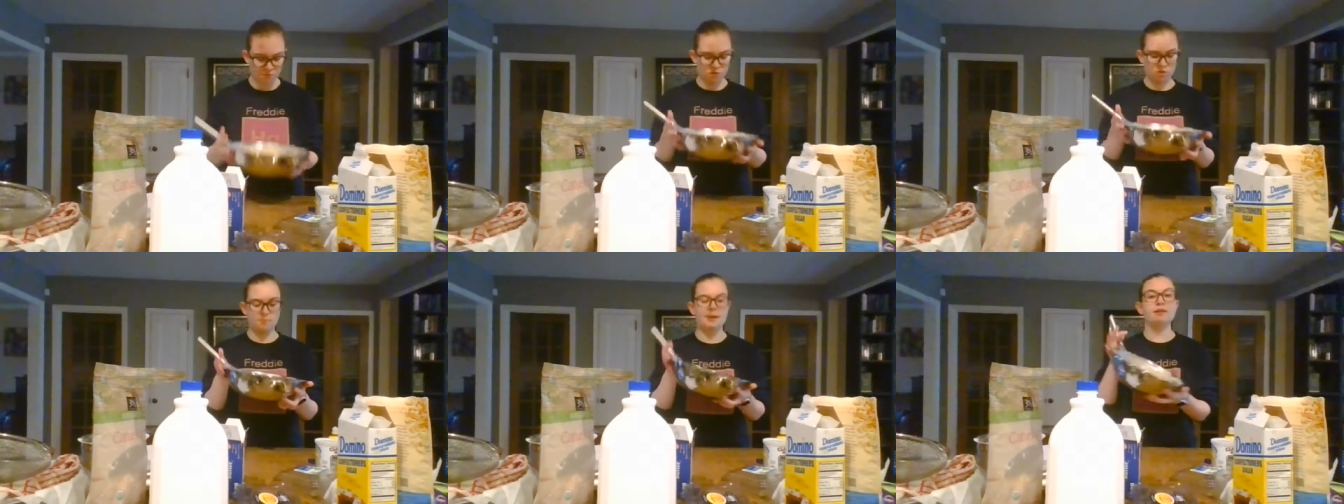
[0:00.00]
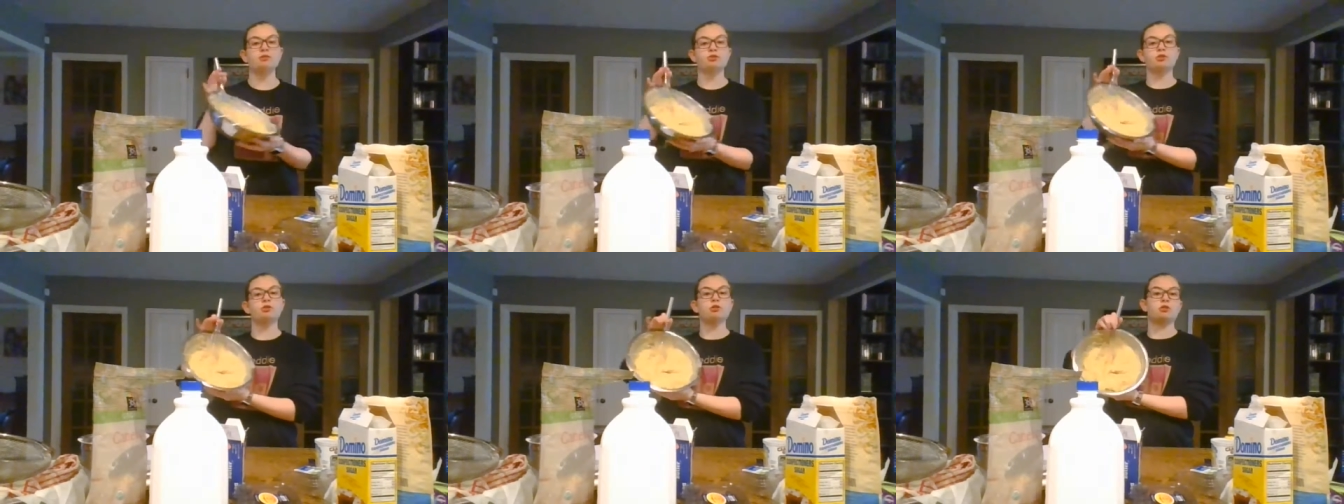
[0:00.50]
your batter
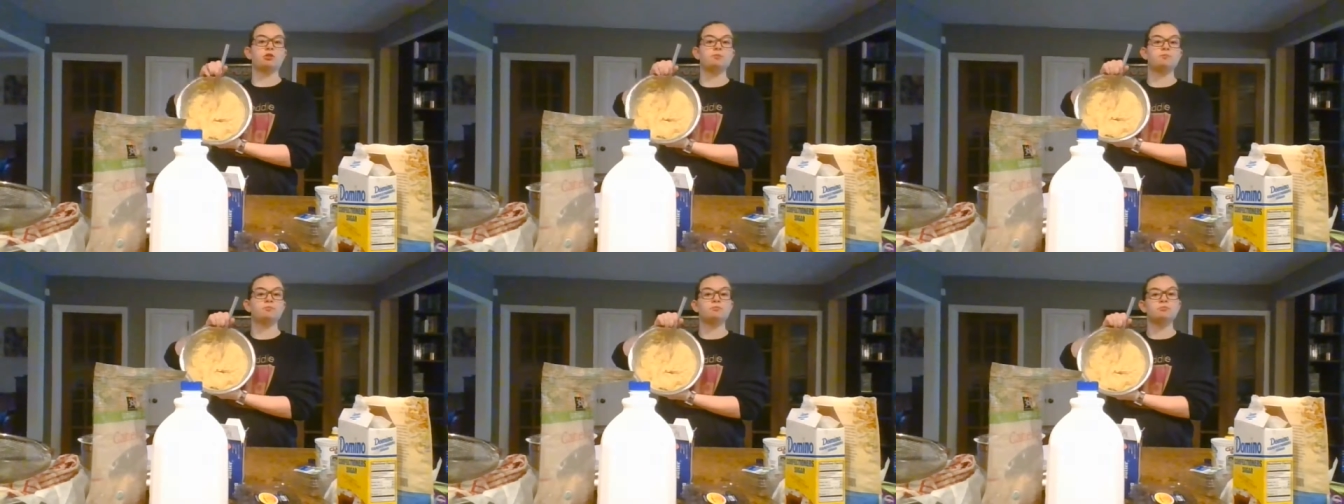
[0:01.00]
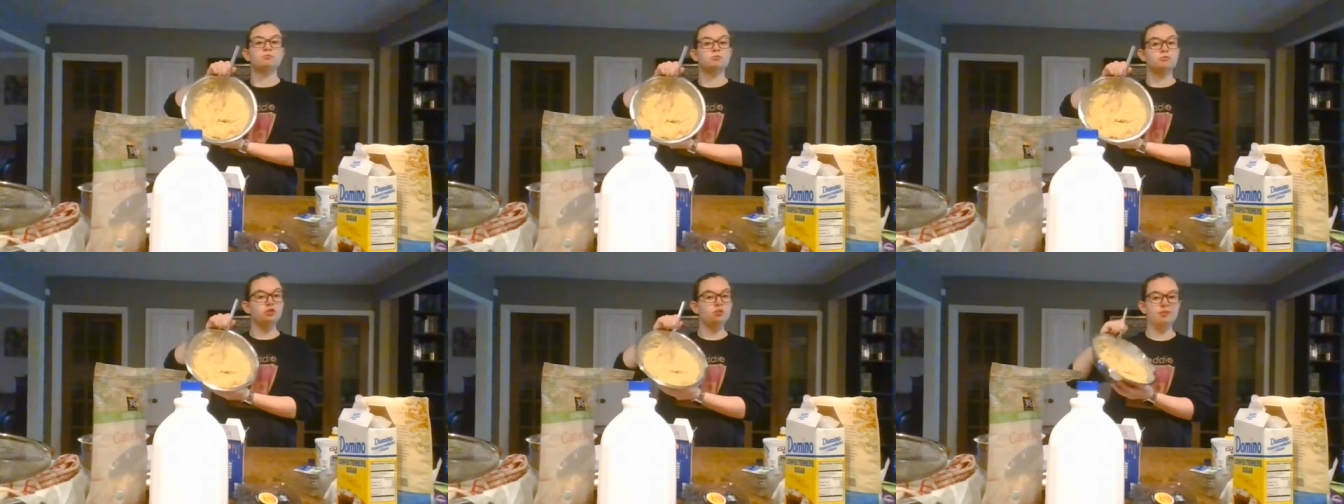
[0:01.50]
should look
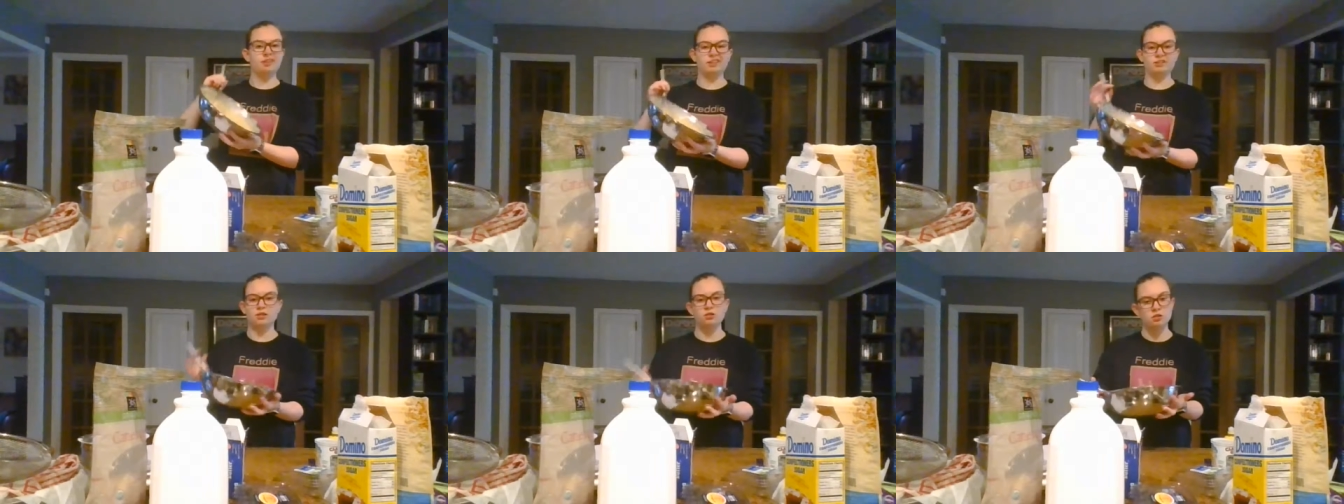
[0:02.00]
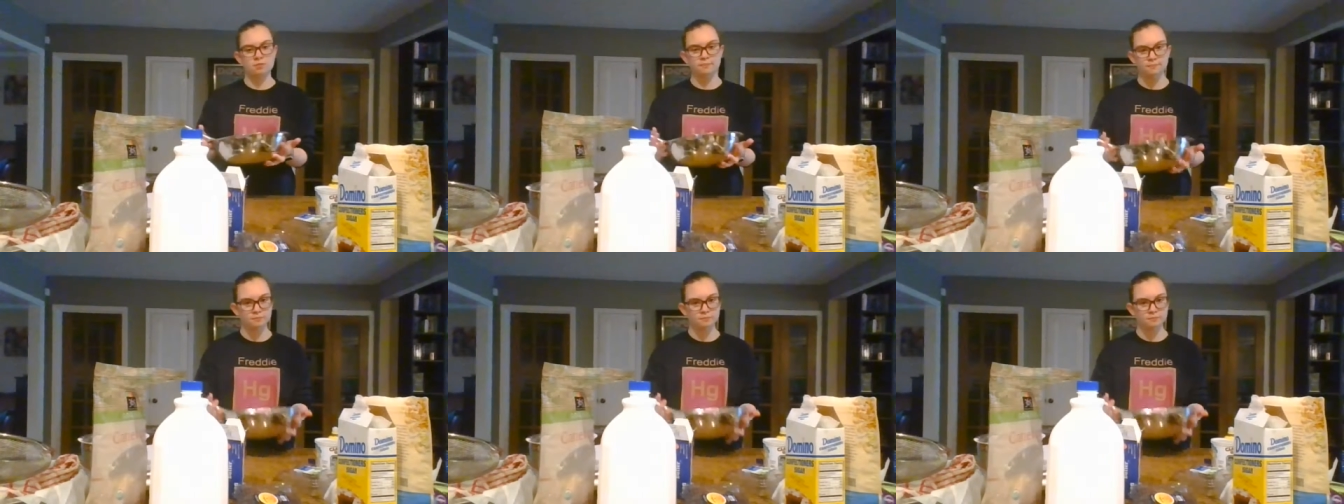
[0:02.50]
a little bit like this.